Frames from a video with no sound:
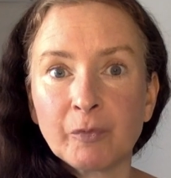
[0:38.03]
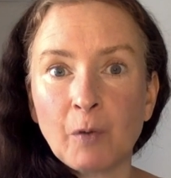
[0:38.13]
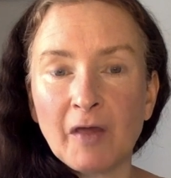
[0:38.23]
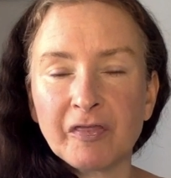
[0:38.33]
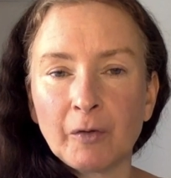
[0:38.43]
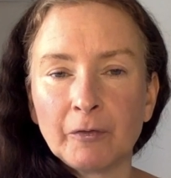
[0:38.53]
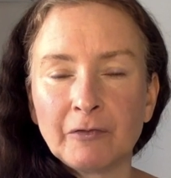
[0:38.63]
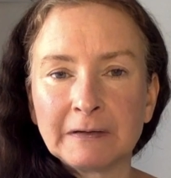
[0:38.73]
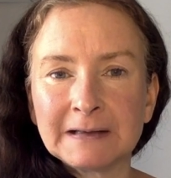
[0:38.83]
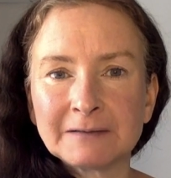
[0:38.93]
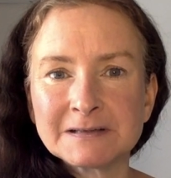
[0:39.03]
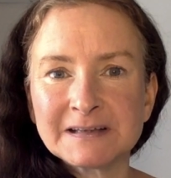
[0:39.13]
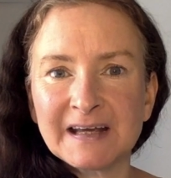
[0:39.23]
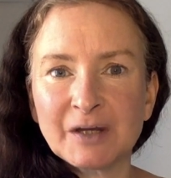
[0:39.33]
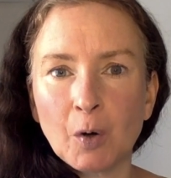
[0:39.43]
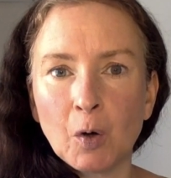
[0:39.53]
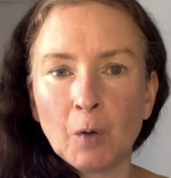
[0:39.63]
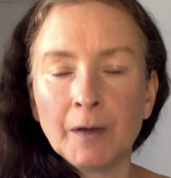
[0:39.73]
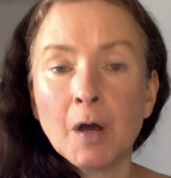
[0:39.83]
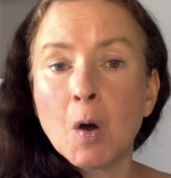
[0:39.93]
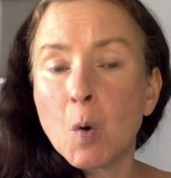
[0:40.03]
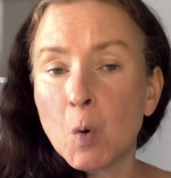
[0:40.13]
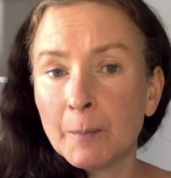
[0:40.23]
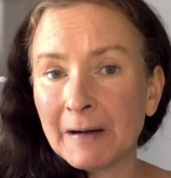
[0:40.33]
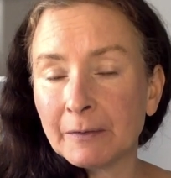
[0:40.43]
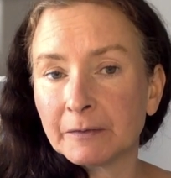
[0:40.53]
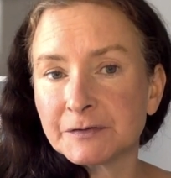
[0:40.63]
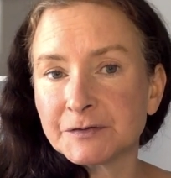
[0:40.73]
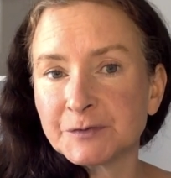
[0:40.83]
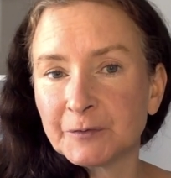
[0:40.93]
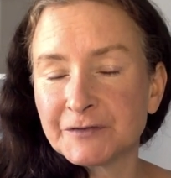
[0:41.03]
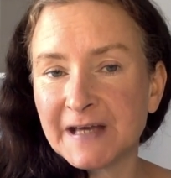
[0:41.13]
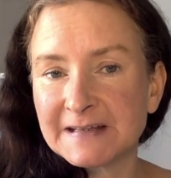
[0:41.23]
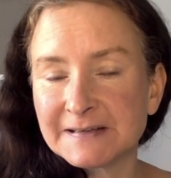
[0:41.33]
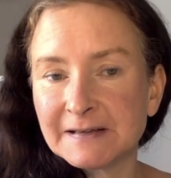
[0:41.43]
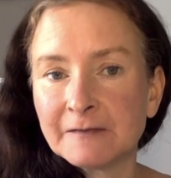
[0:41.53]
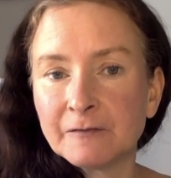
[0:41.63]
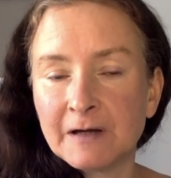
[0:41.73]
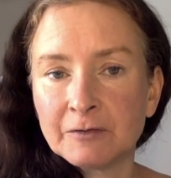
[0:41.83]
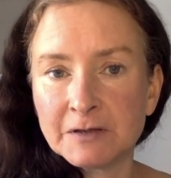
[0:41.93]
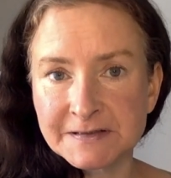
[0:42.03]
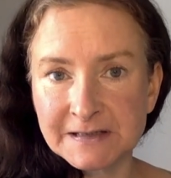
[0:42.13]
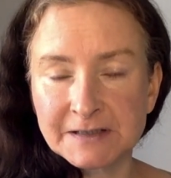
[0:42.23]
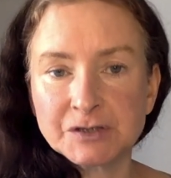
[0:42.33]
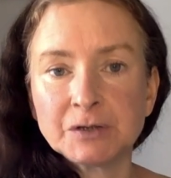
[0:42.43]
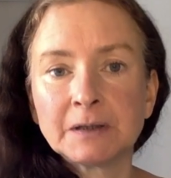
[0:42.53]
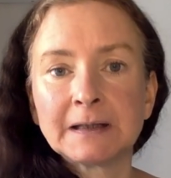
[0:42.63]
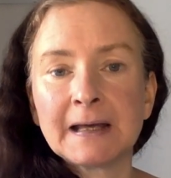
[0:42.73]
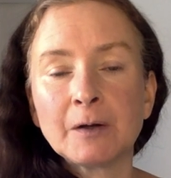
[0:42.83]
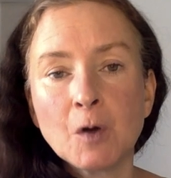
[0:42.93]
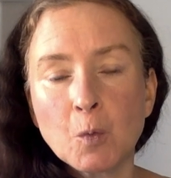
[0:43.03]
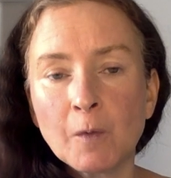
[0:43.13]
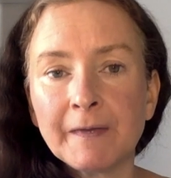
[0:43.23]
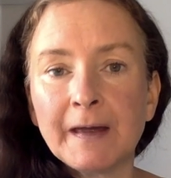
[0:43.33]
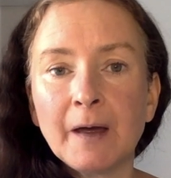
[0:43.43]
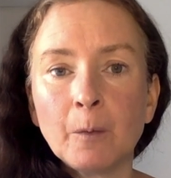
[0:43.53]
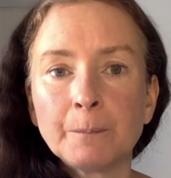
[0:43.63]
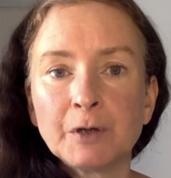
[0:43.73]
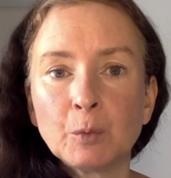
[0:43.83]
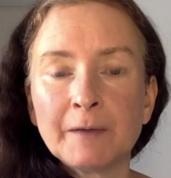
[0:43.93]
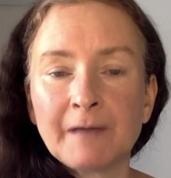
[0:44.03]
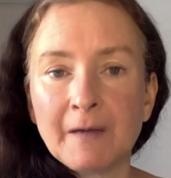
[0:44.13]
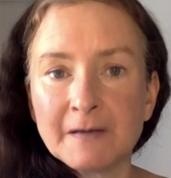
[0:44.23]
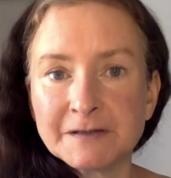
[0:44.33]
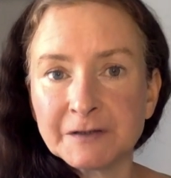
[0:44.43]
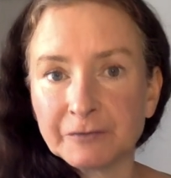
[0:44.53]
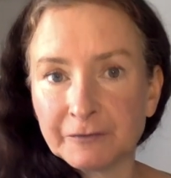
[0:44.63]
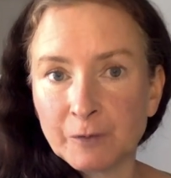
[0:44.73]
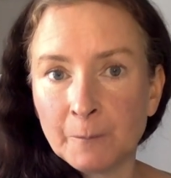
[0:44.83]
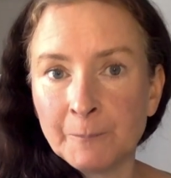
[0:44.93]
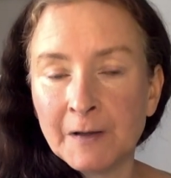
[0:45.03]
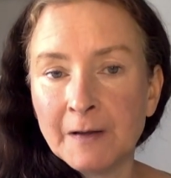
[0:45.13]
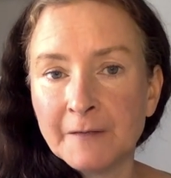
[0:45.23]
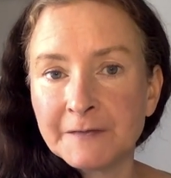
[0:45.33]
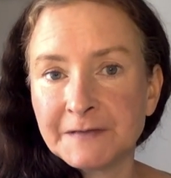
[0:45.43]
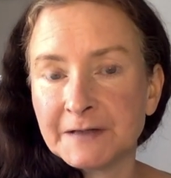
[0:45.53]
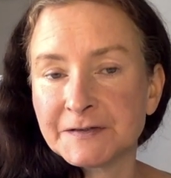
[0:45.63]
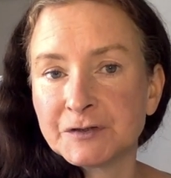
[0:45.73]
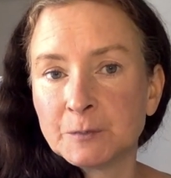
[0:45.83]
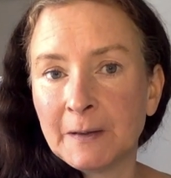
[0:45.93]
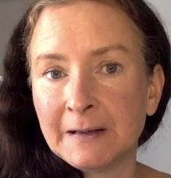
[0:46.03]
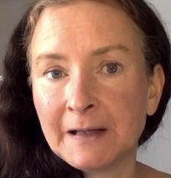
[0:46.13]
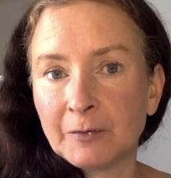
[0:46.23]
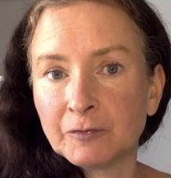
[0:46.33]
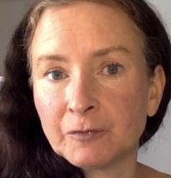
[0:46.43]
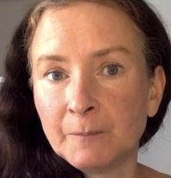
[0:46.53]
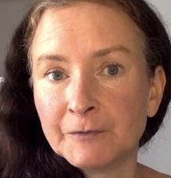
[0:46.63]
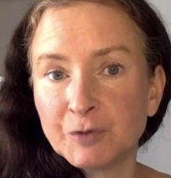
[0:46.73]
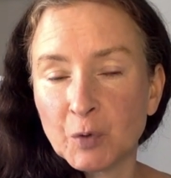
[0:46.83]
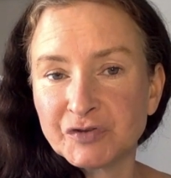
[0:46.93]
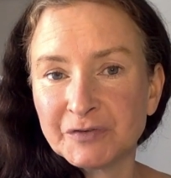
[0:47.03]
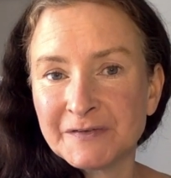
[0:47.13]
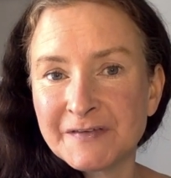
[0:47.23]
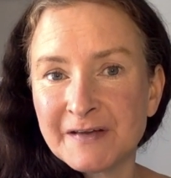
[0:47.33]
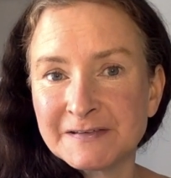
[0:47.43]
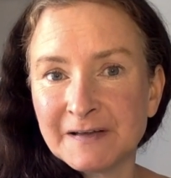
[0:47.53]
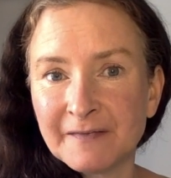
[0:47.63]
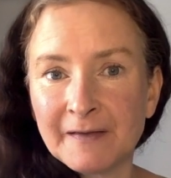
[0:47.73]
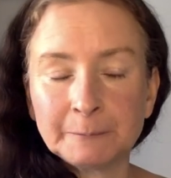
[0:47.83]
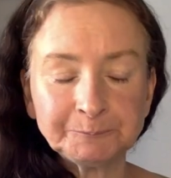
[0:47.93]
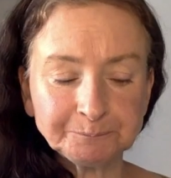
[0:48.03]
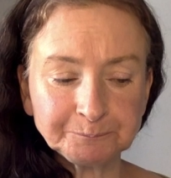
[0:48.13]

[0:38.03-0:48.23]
quite a thorough rundown today on all about sort of testing, the various tests you can get, what they help you with, how they differ from the tests you may get from the doctor and things like that.